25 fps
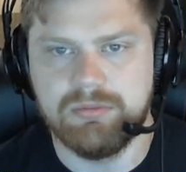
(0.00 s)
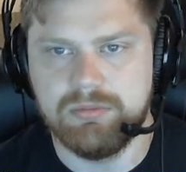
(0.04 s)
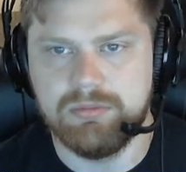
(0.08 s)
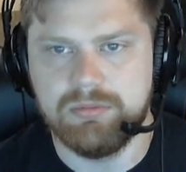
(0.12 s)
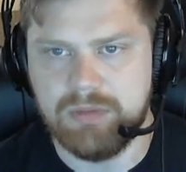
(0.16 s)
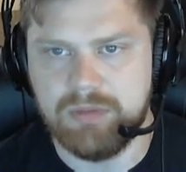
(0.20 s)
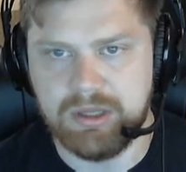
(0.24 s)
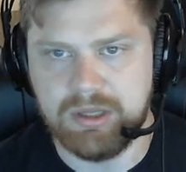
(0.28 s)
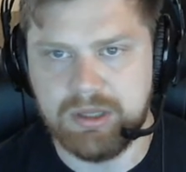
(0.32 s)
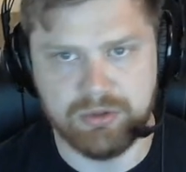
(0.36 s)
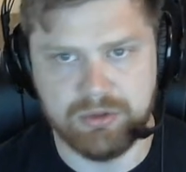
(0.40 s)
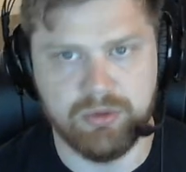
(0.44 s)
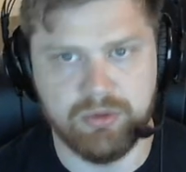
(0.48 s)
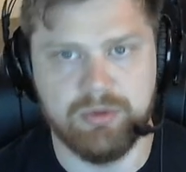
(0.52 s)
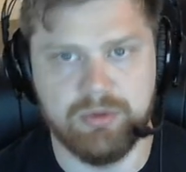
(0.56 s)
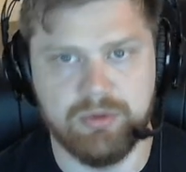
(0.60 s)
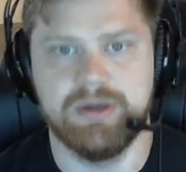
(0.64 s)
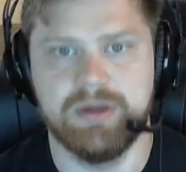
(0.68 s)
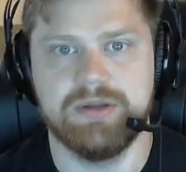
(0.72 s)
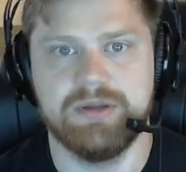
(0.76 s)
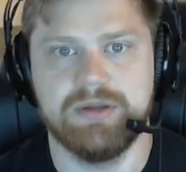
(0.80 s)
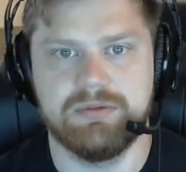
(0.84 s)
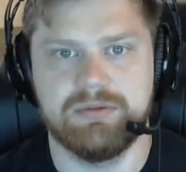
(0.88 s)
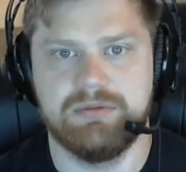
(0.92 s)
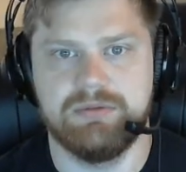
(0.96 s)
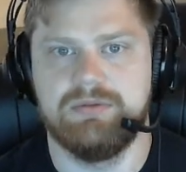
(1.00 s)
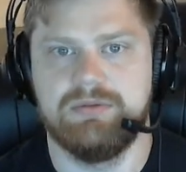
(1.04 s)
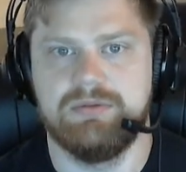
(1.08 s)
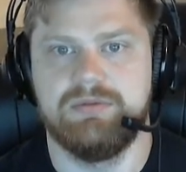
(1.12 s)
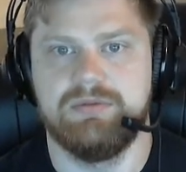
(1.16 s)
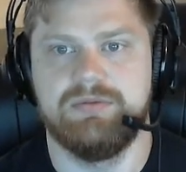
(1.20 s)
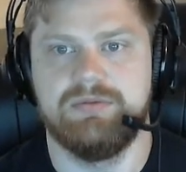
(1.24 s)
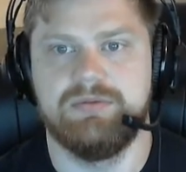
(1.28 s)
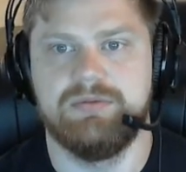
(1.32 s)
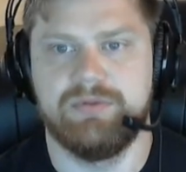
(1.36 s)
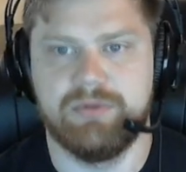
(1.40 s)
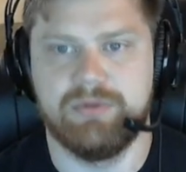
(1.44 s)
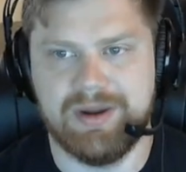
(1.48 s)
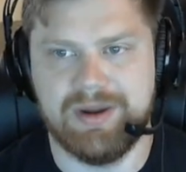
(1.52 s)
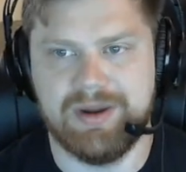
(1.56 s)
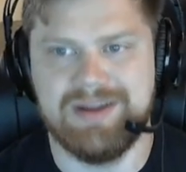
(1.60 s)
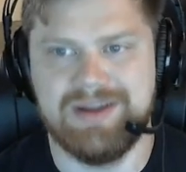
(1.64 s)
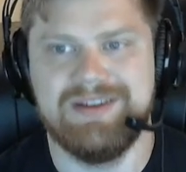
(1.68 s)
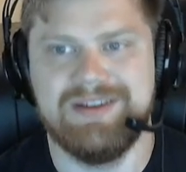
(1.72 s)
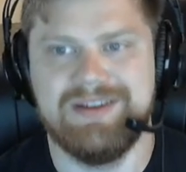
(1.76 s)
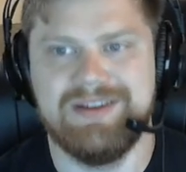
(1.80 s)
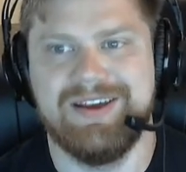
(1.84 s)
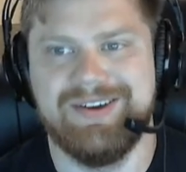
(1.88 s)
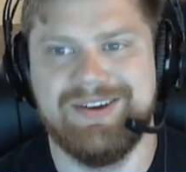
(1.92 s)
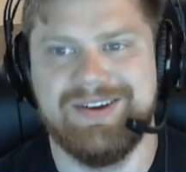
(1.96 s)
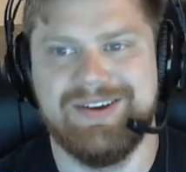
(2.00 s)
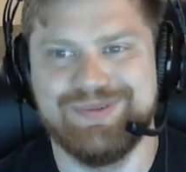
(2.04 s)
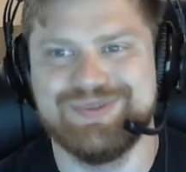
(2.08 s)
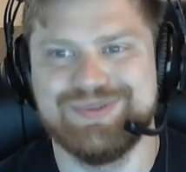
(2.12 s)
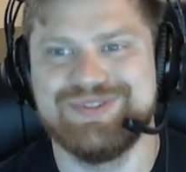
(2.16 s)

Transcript: Ignore it. For right now,